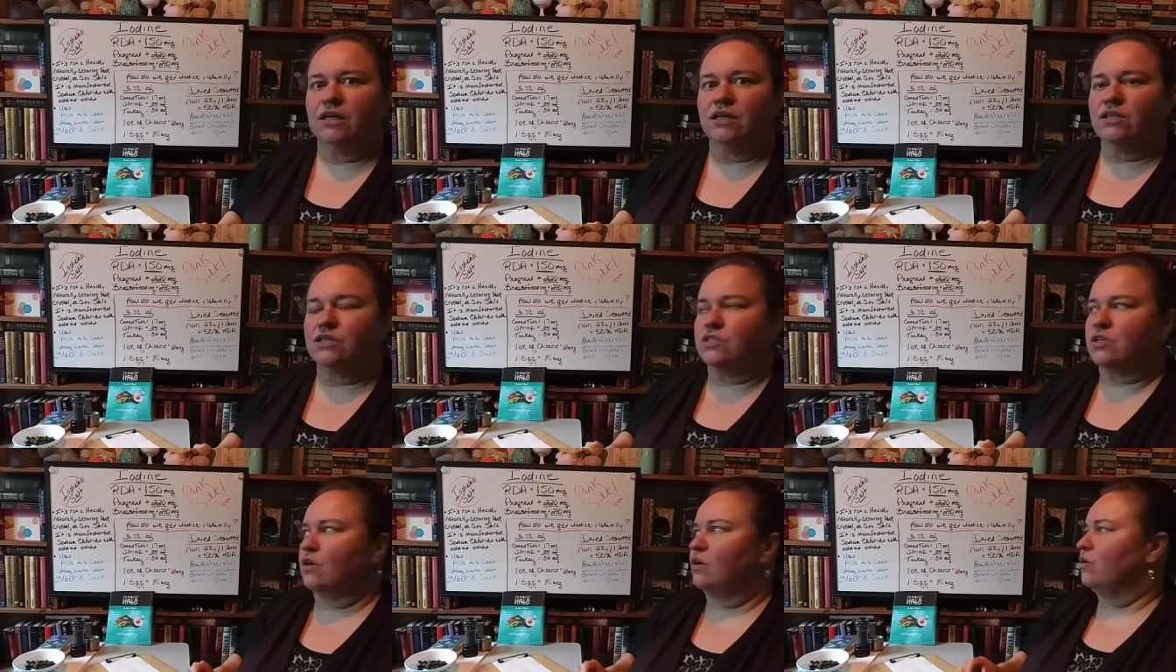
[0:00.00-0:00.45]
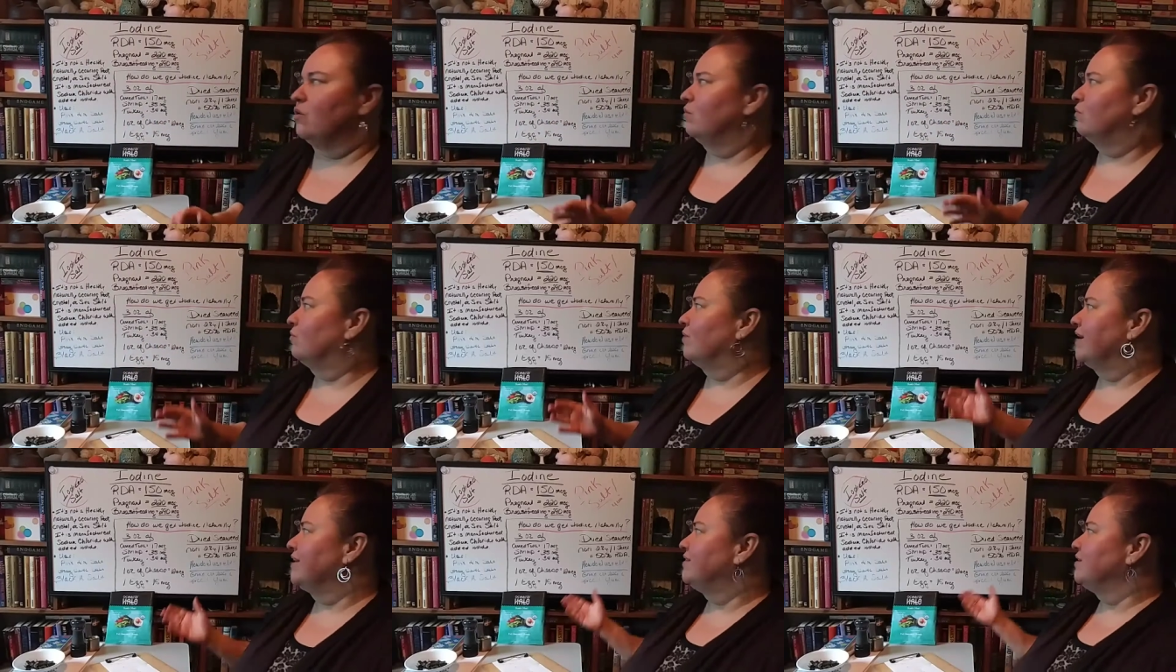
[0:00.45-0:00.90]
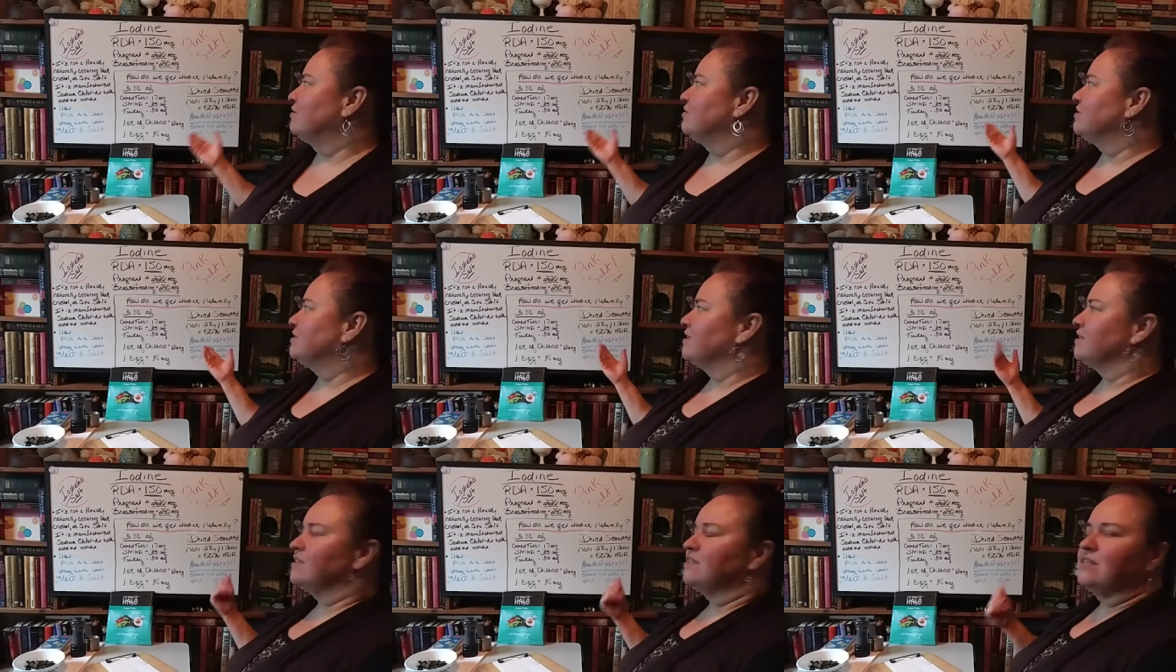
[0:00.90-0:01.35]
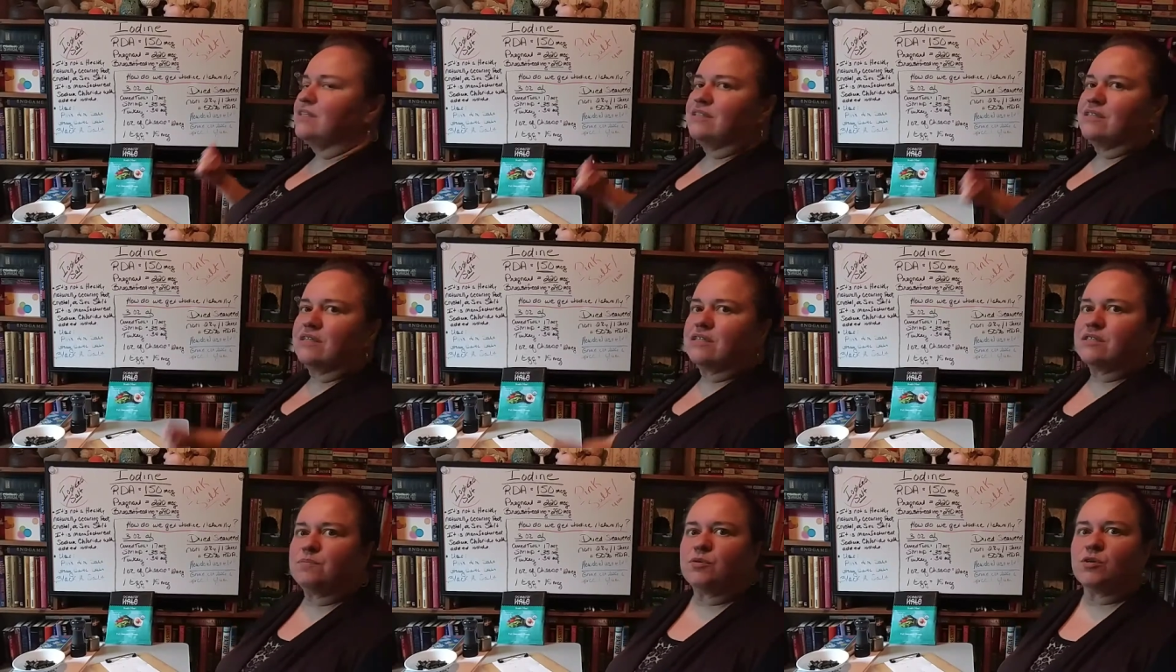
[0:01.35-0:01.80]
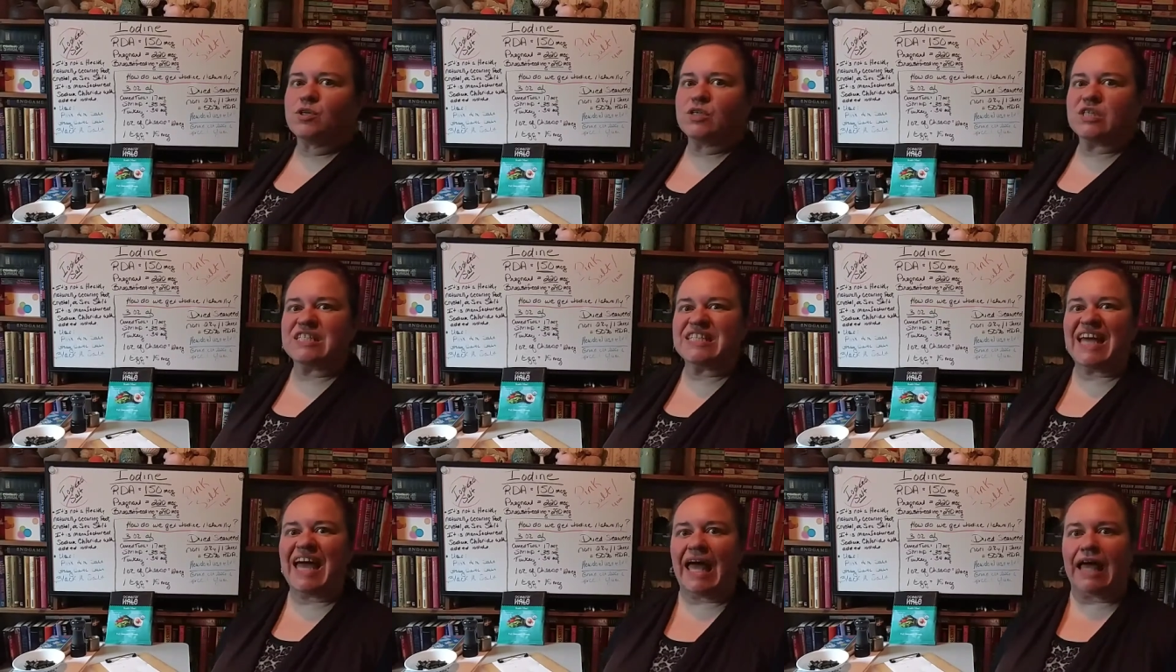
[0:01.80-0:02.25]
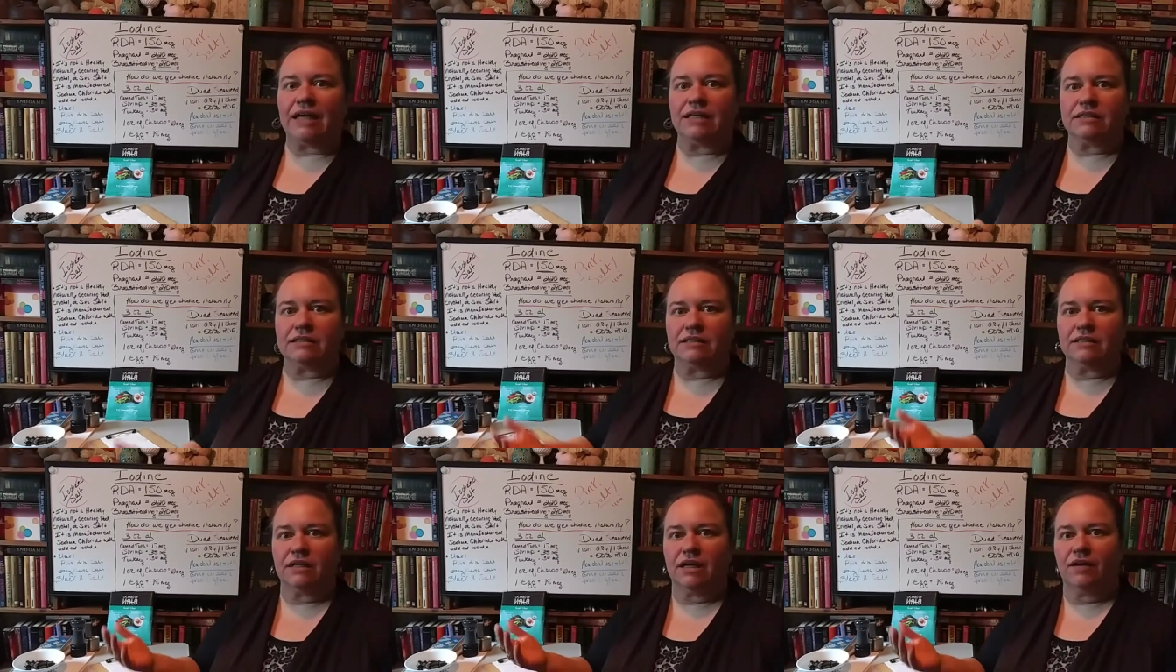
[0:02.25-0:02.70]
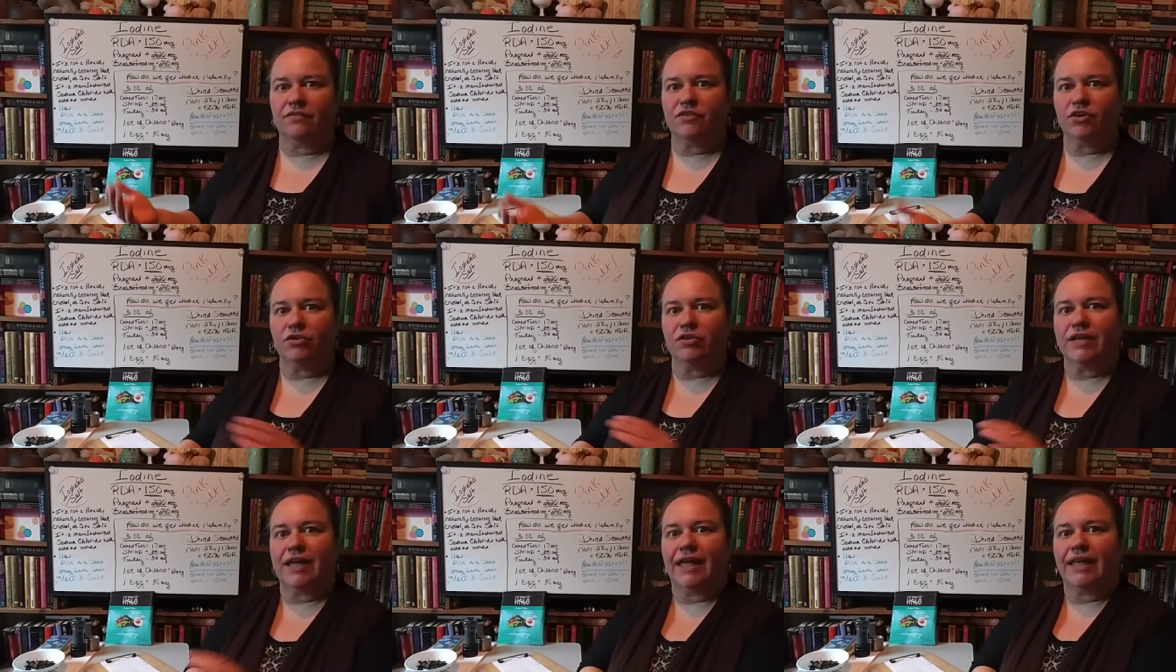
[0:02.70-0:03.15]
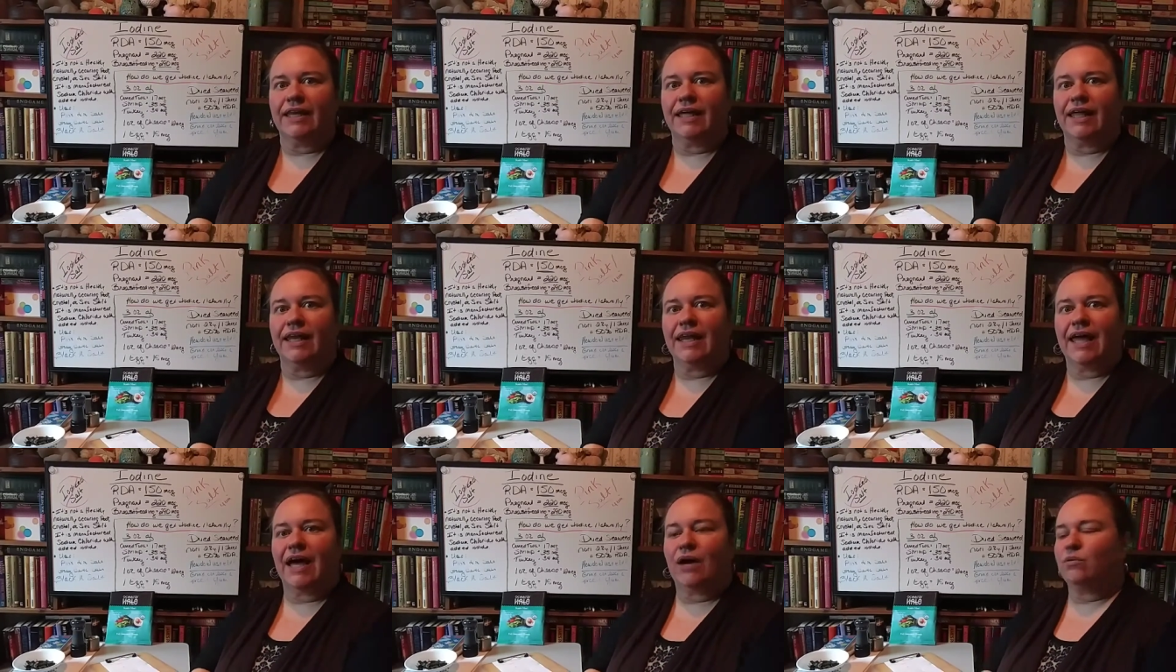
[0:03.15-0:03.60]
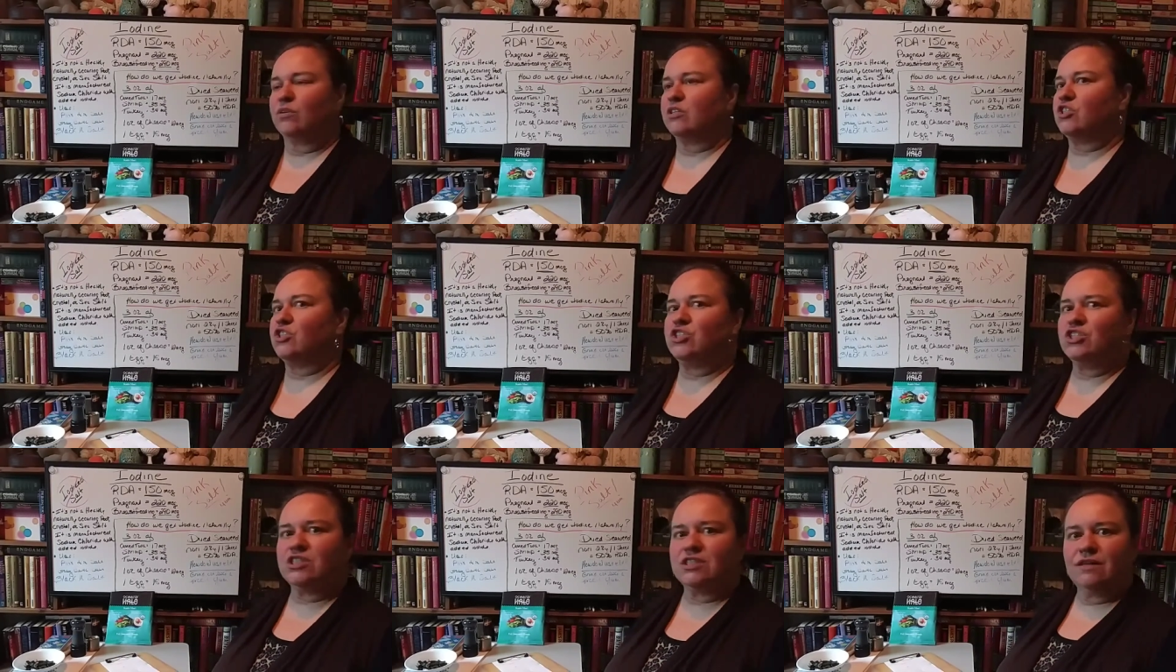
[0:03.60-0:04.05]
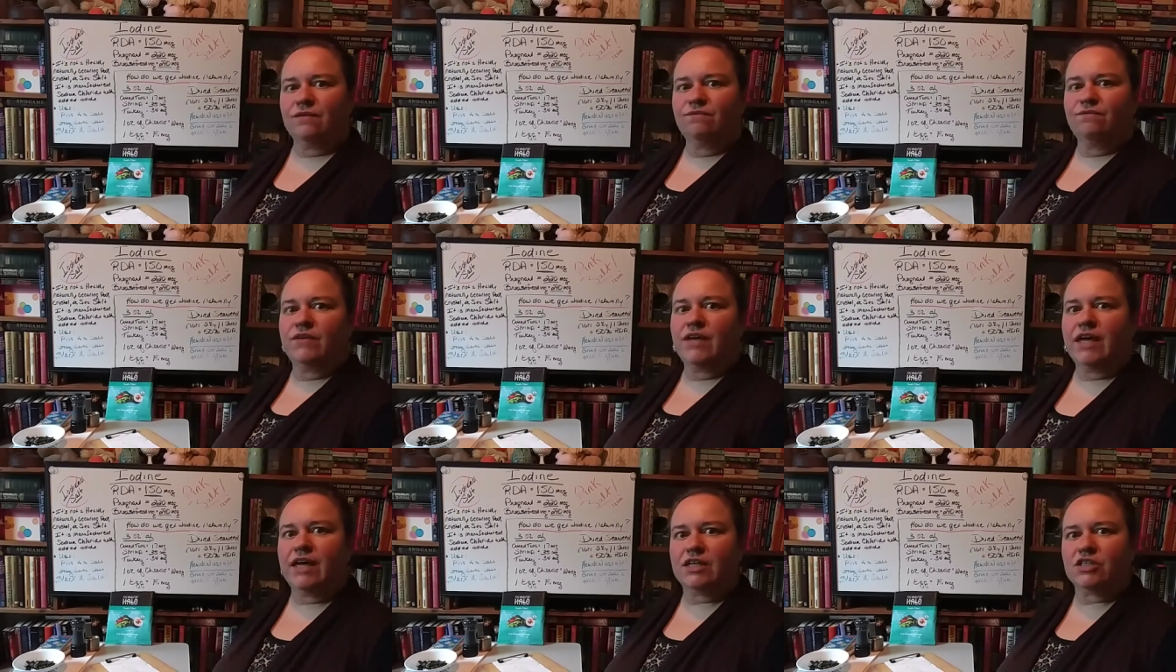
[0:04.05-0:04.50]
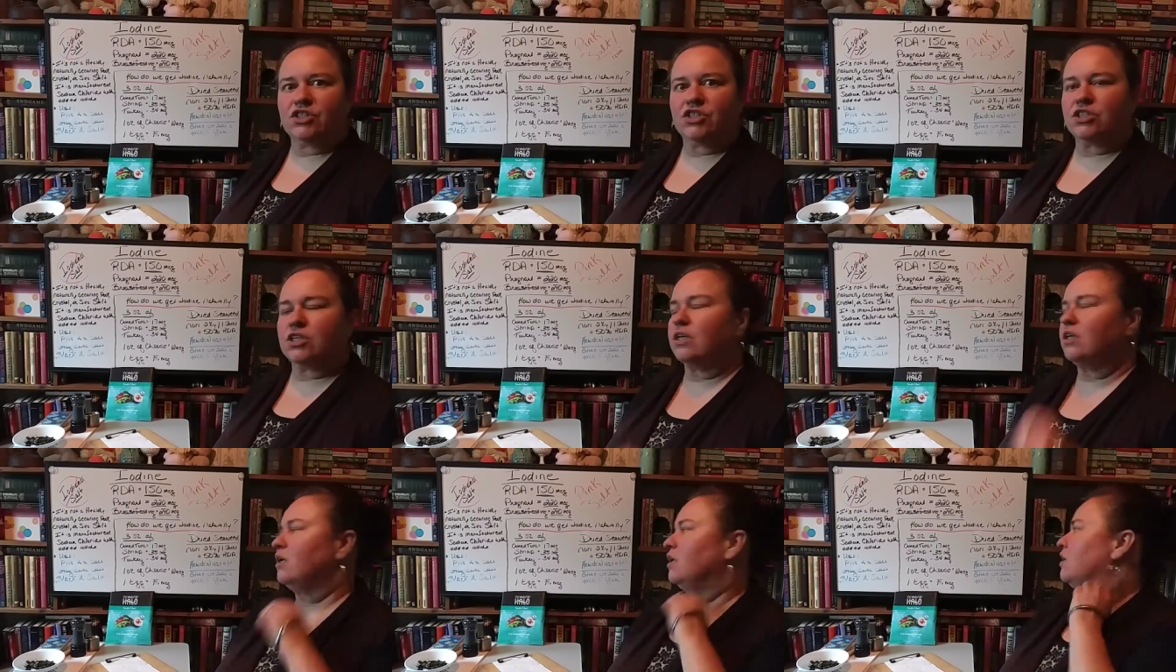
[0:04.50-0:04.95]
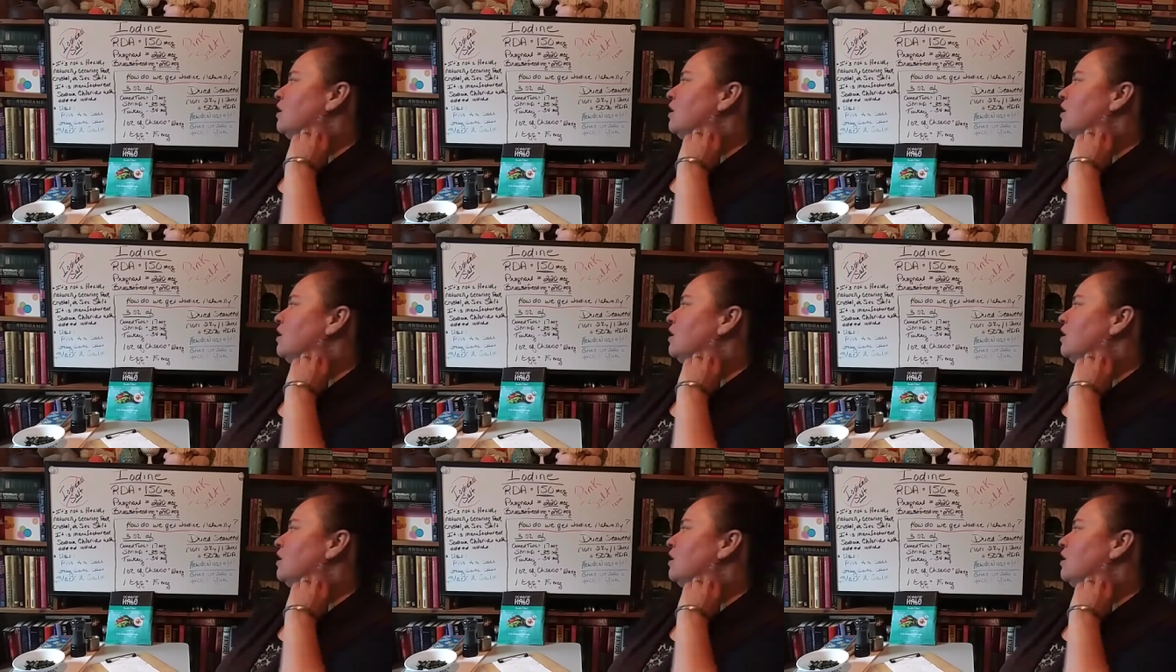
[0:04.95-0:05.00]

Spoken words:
So right there, 66% of your daily allowance just in fish.